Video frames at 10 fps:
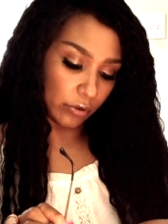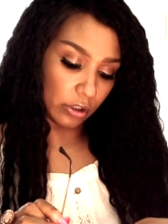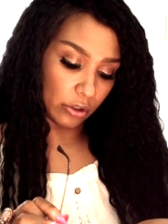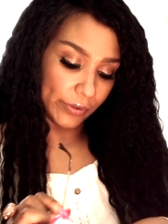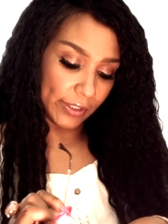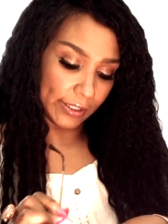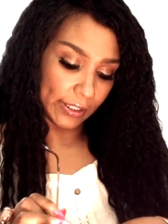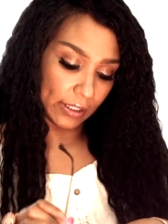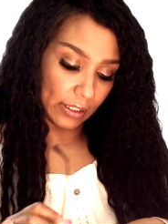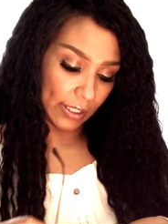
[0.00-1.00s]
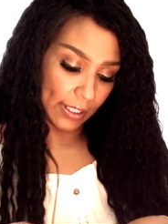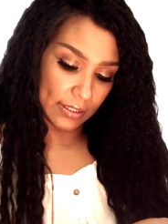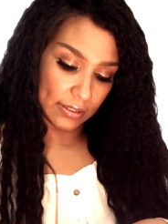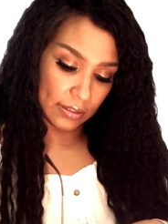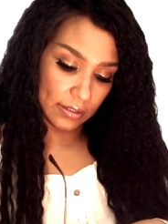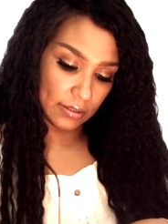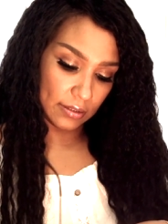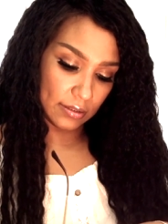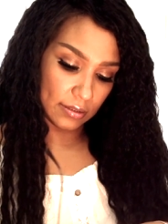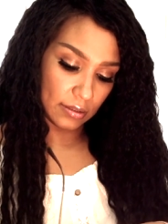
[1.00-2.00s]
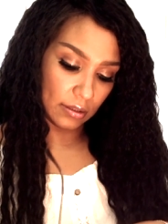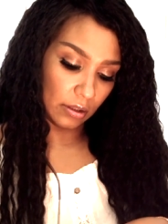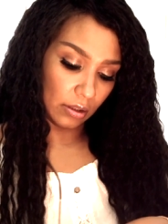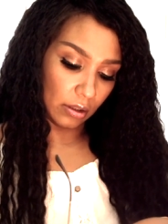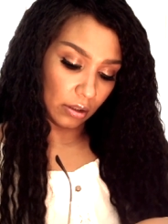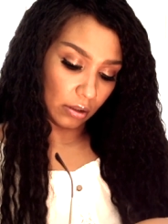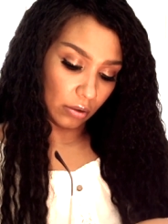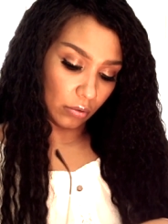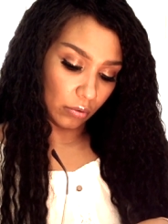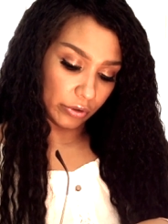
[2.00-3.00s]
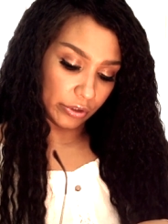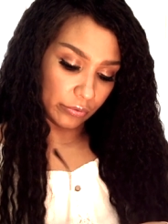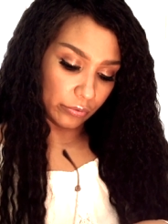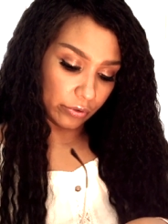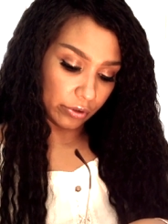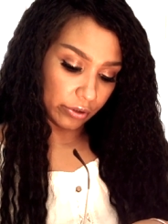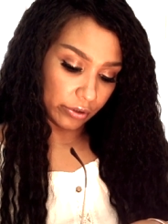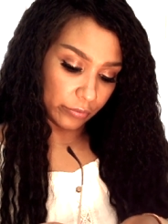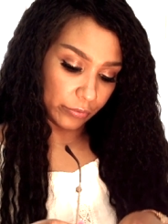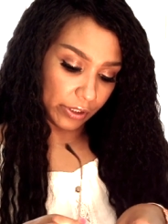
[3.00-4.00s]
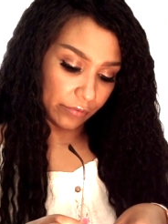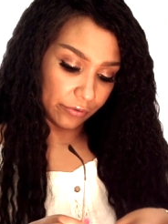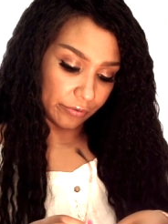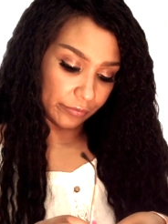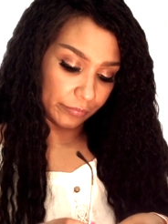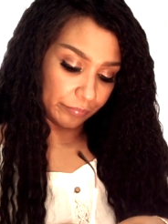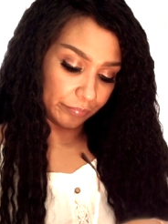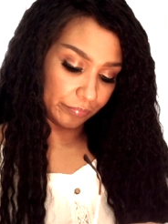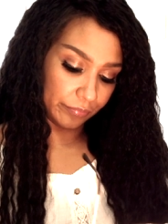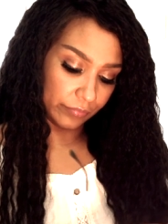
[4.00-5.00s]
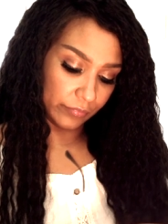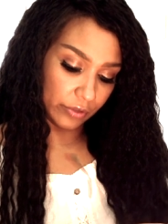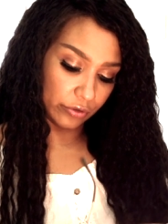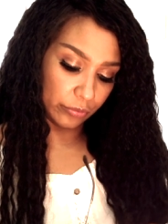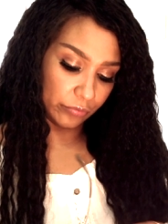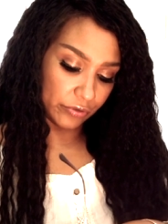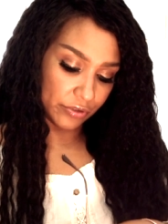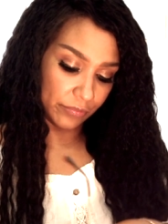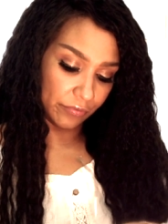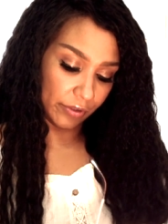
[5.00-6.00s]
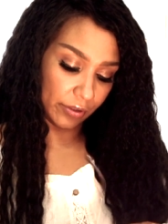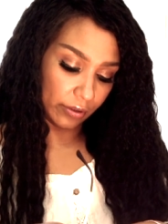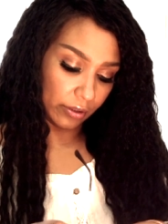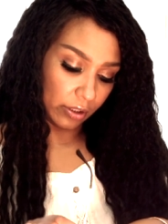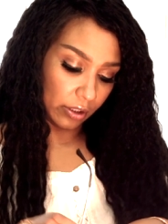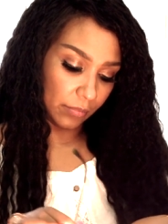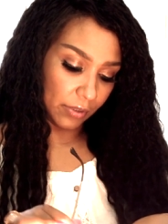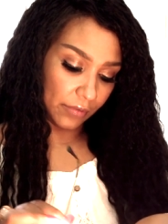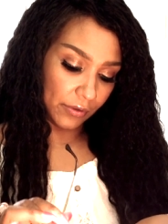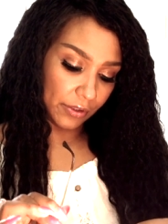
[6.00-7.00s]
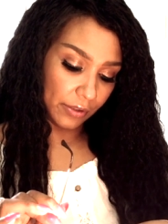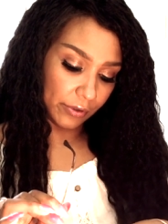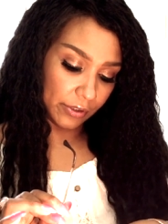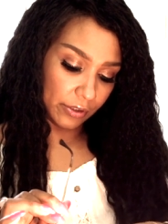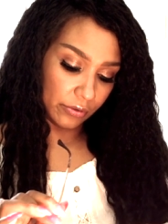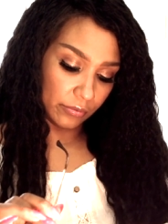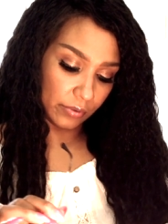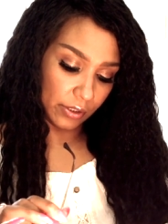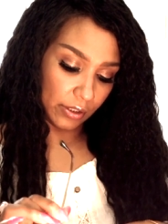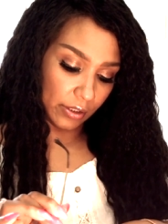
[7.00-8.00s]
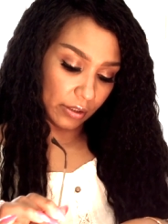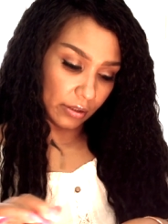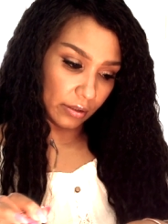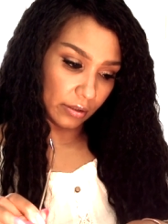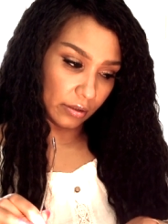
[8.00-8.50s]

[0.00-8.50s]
Chloe looking glasses or Dior or whatever, a dupe for something. But I thought they were cute and